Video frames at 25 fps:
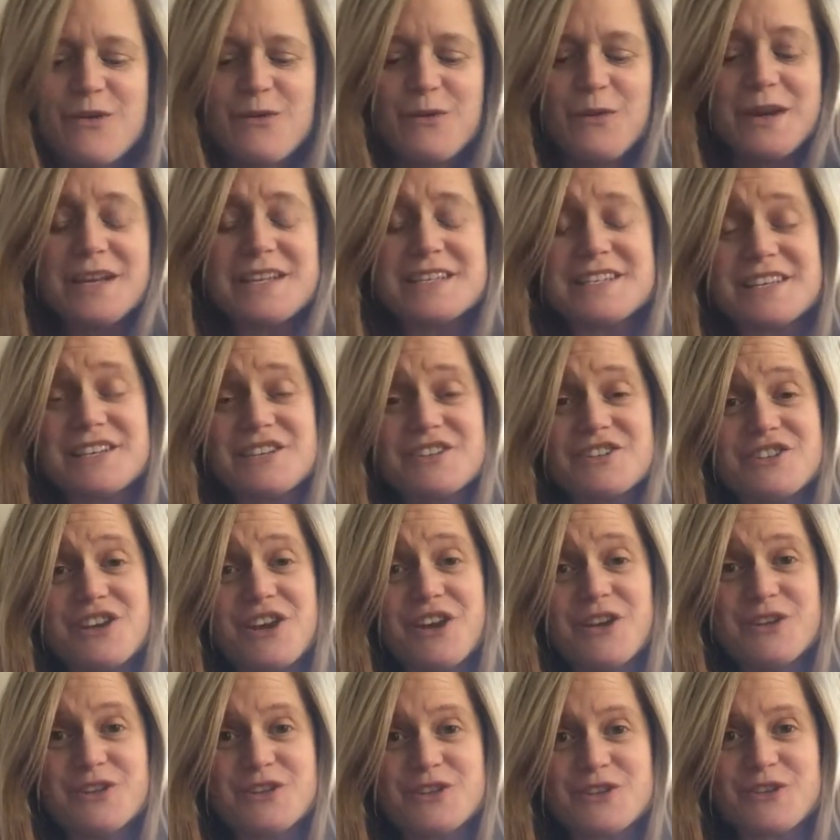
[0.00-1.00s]
What is a
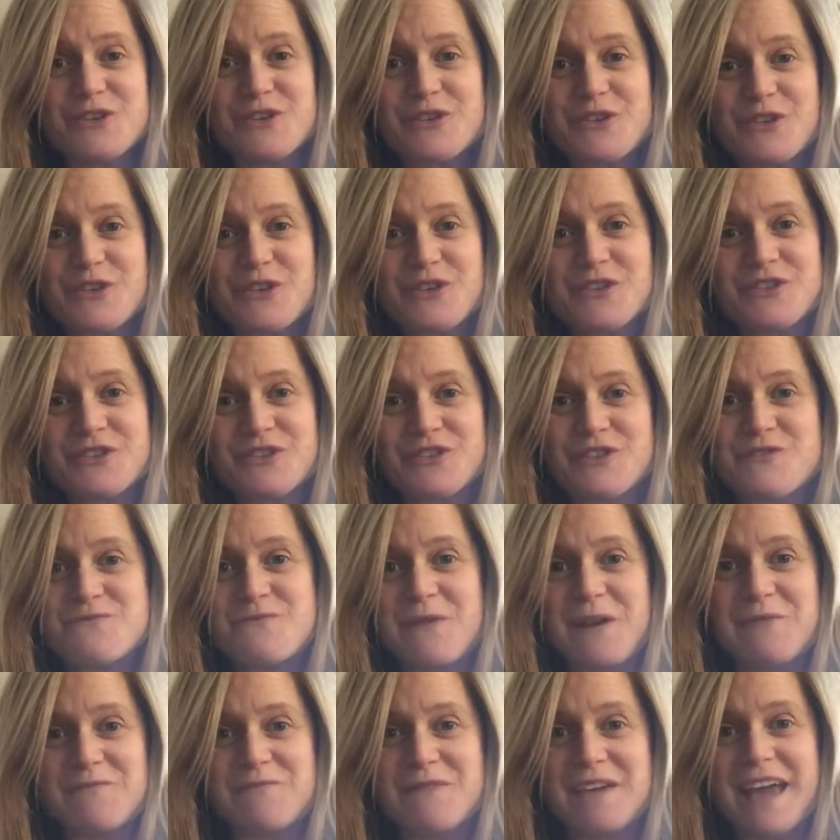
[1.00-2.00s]
junk journal, you
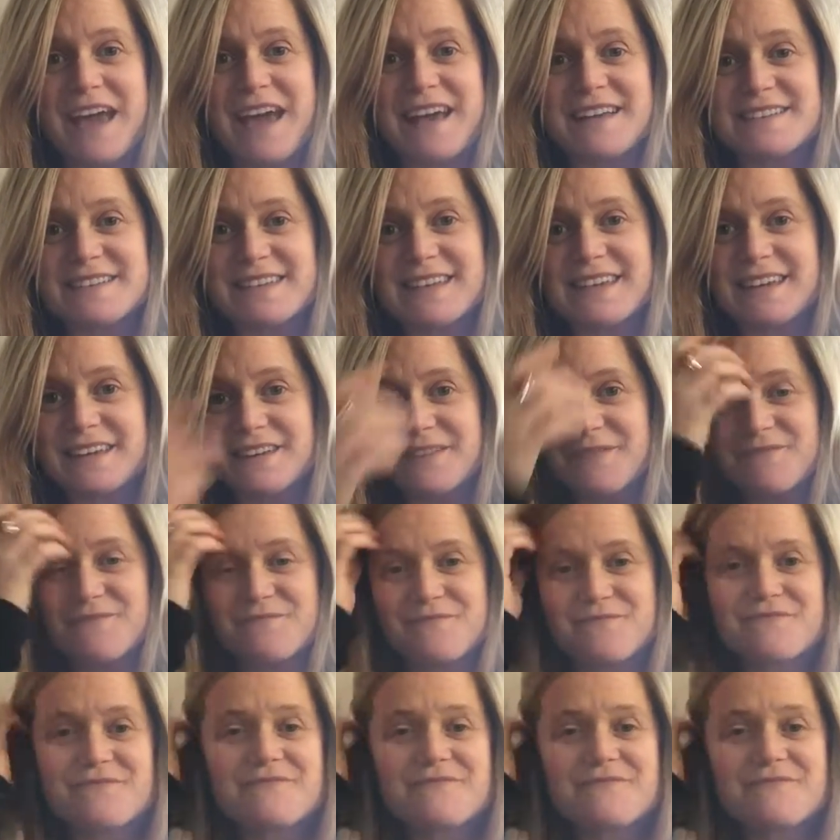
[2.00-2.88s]
might be asking?